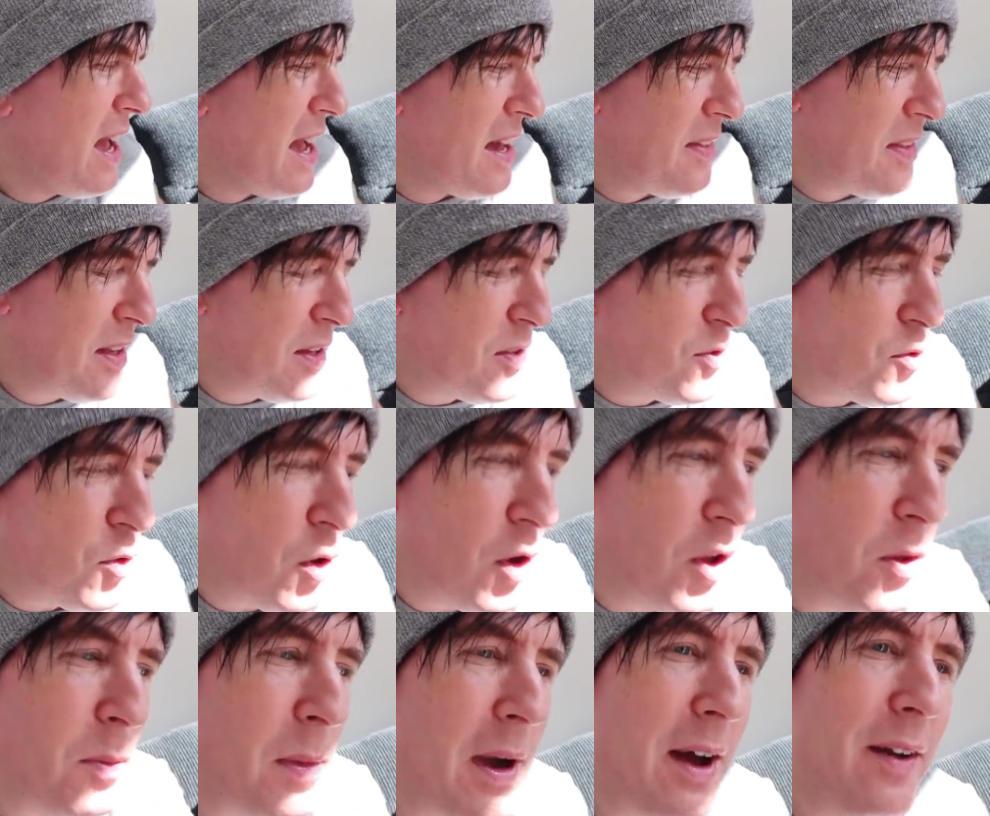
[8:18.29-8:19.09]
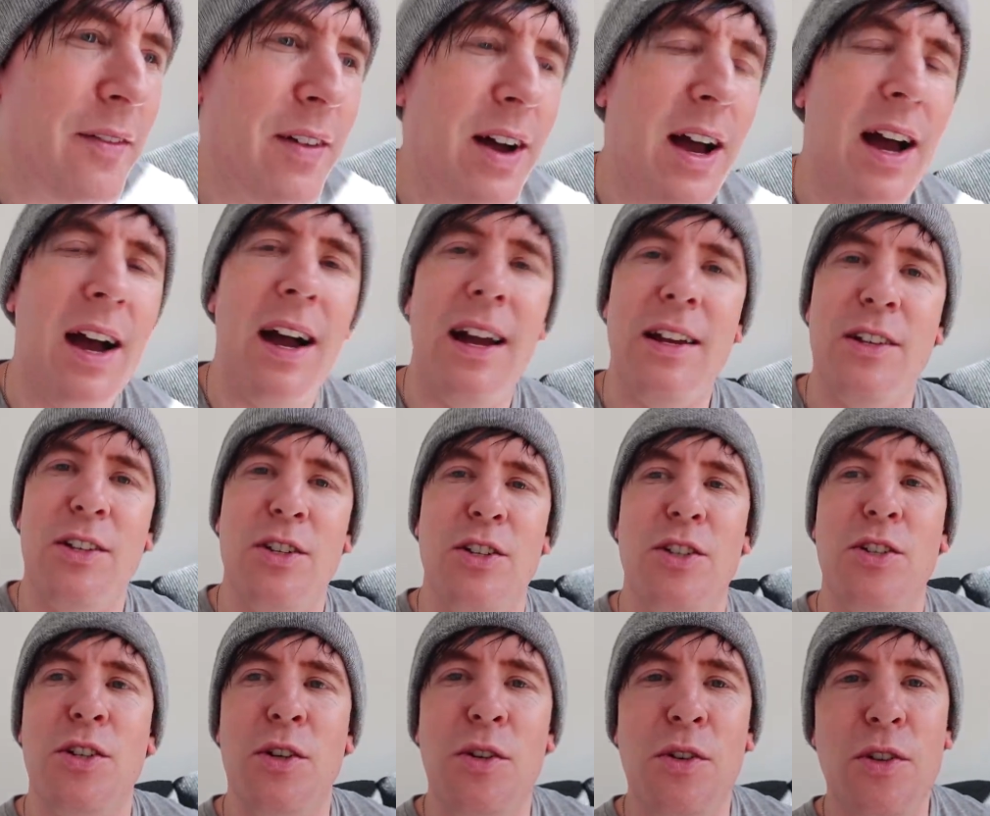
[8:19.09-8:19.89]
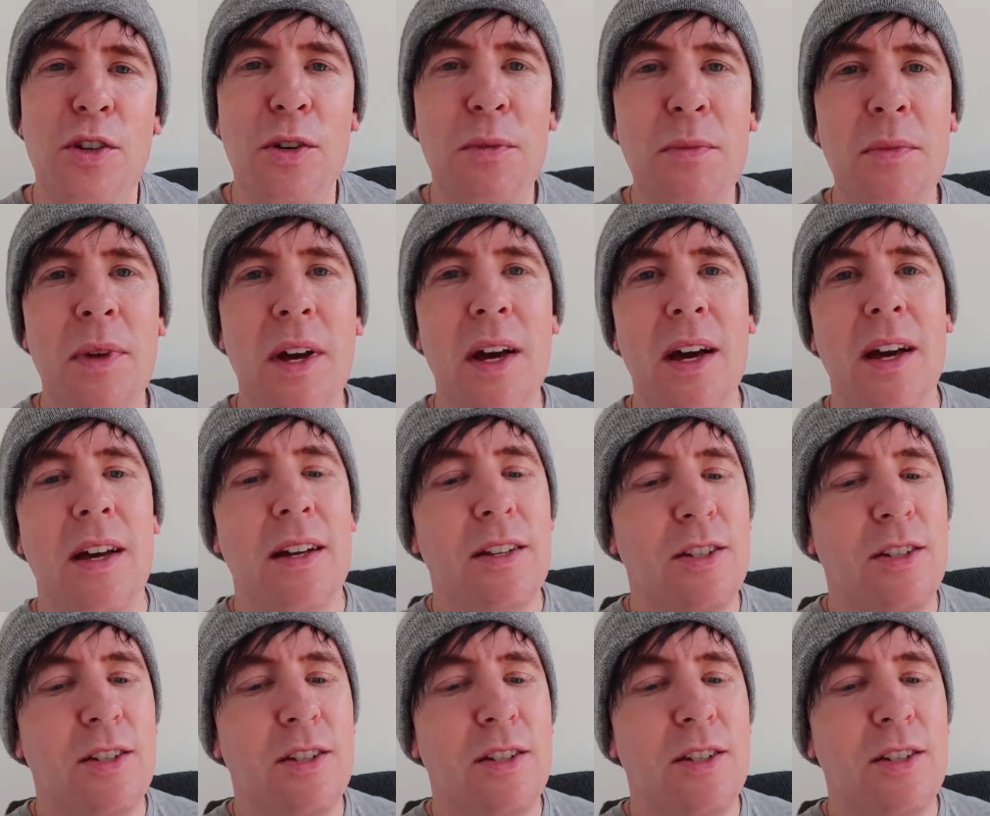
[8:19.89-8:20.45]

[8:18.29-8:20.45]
and then draw them out of a hat and just do them.